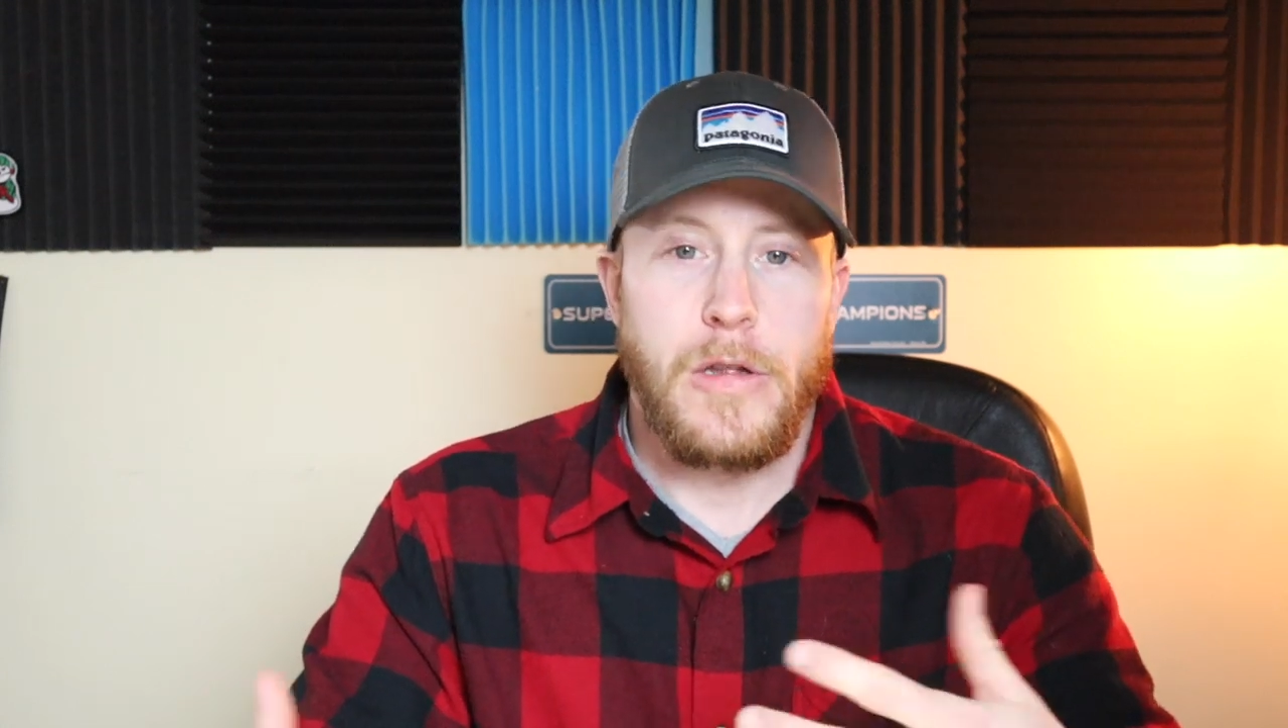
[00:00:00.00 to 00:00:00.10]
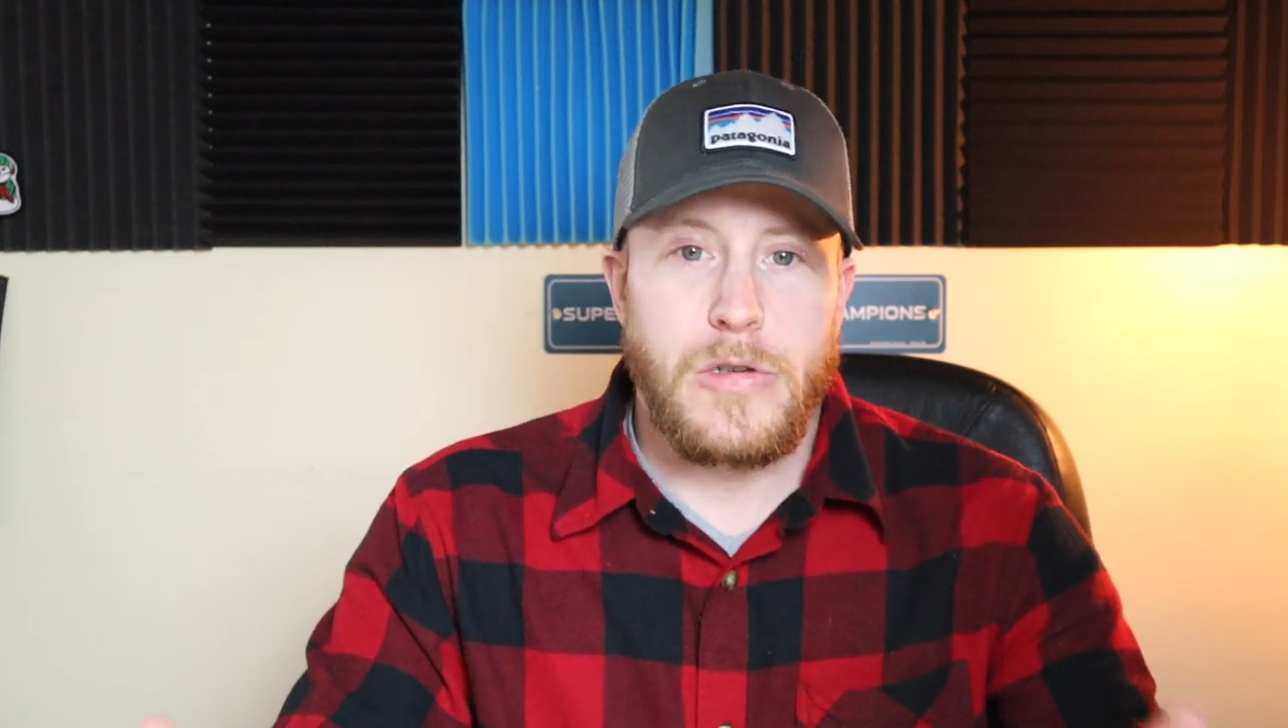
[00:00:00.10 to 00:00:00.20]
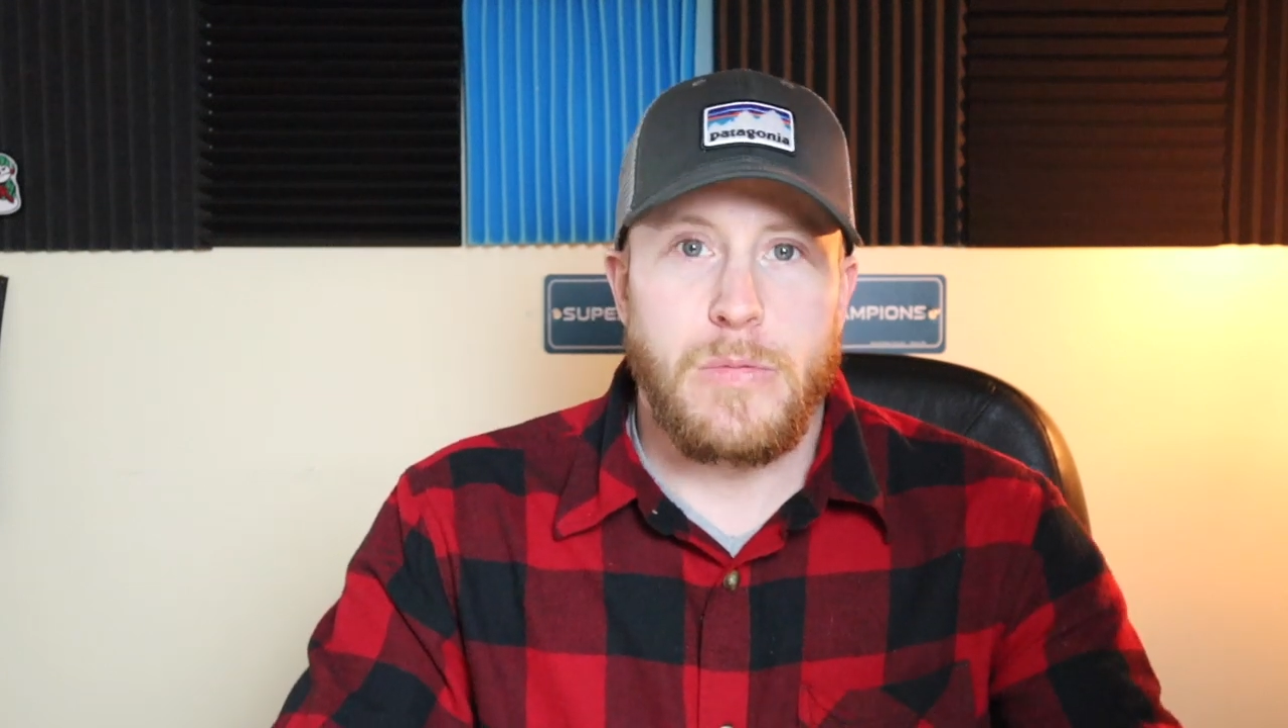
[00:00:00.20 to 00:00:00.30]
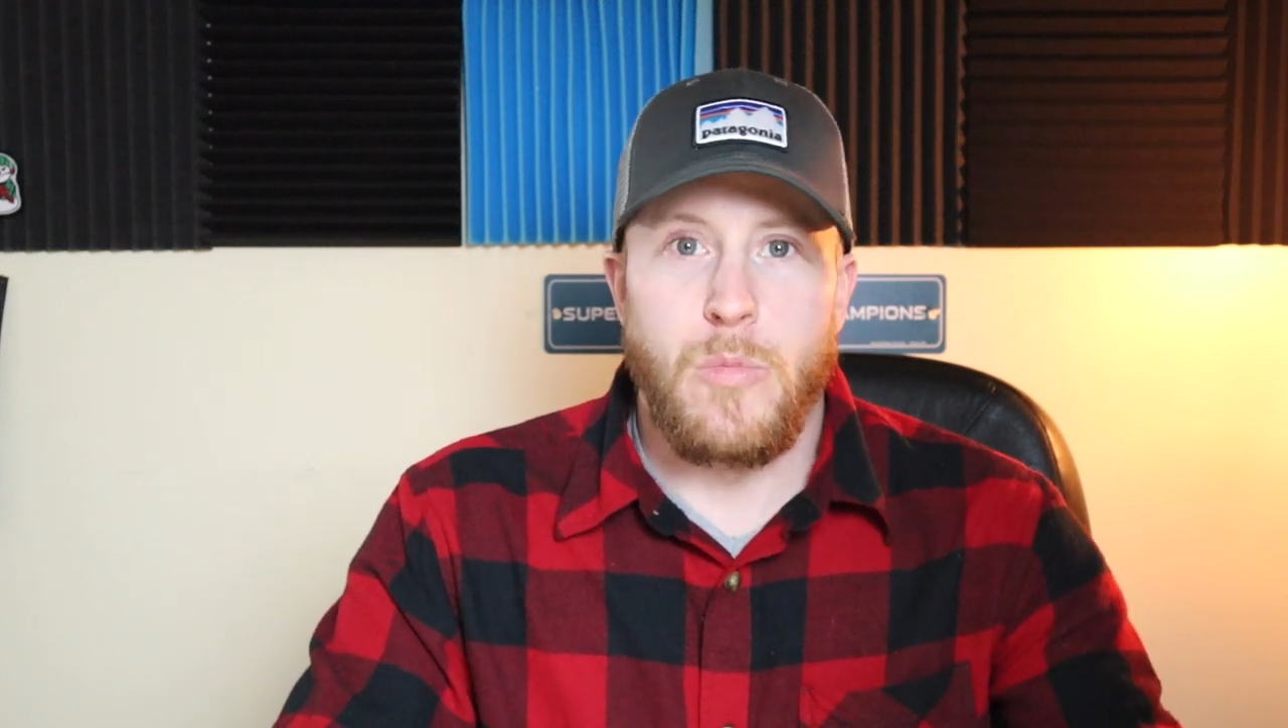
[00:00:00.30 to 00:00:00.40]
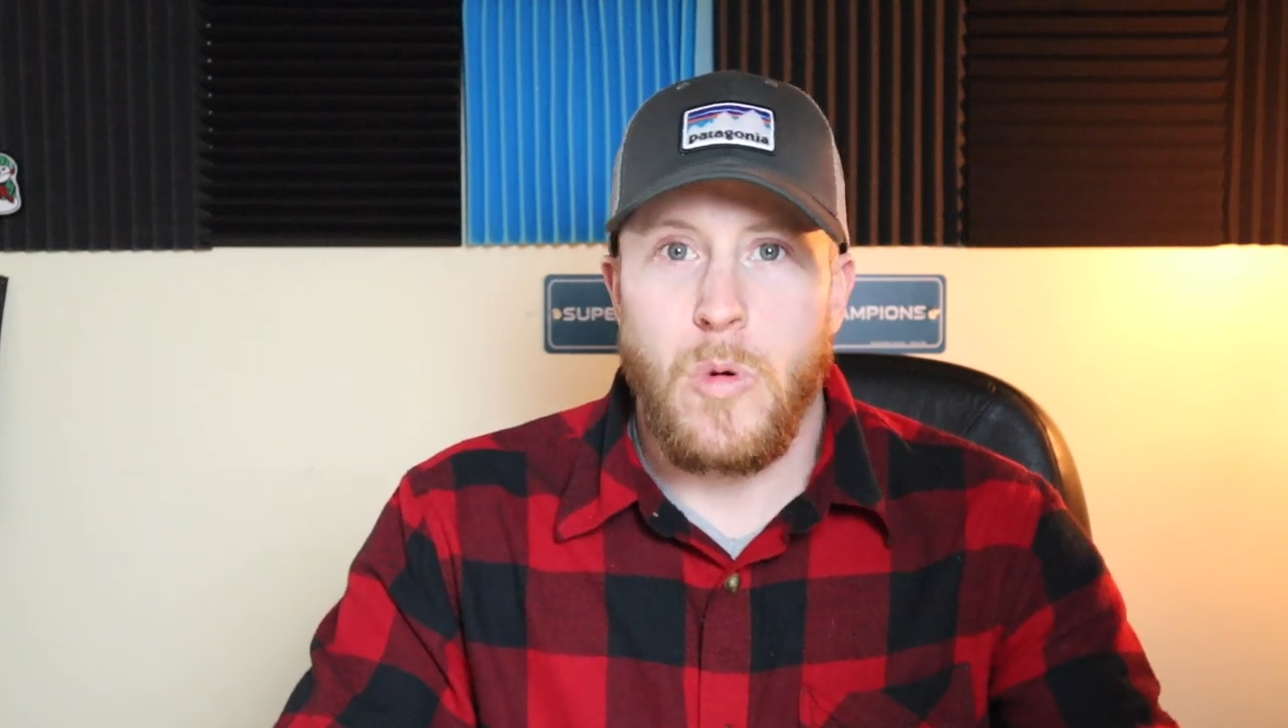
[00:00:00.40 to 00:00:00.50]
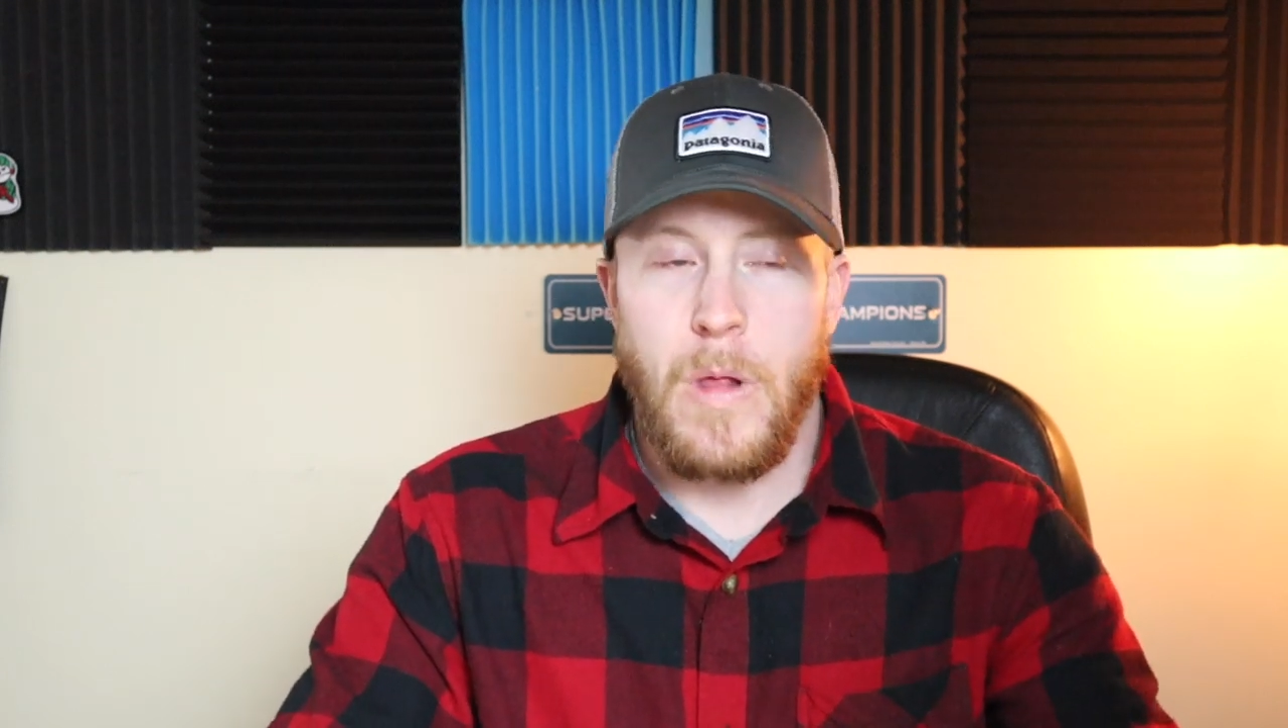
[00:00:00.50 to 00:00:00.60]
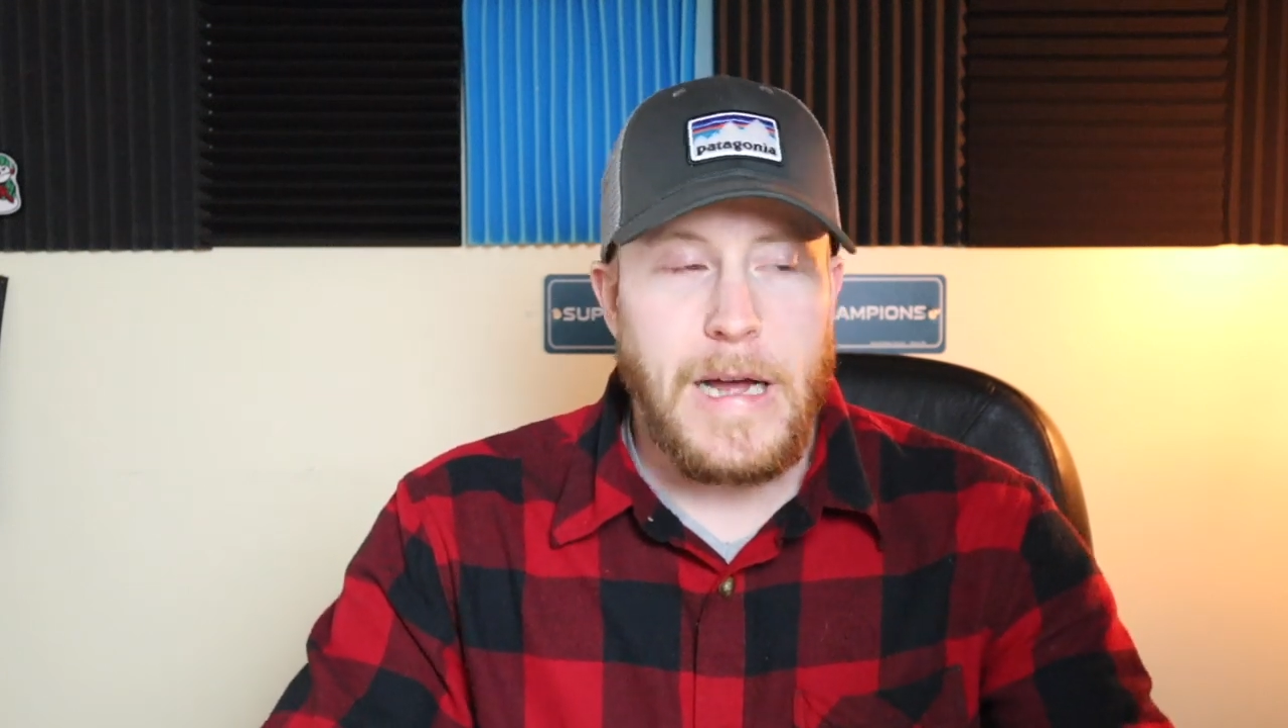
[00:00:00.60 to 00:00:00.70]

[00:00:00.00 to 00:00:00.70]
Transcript: there's more,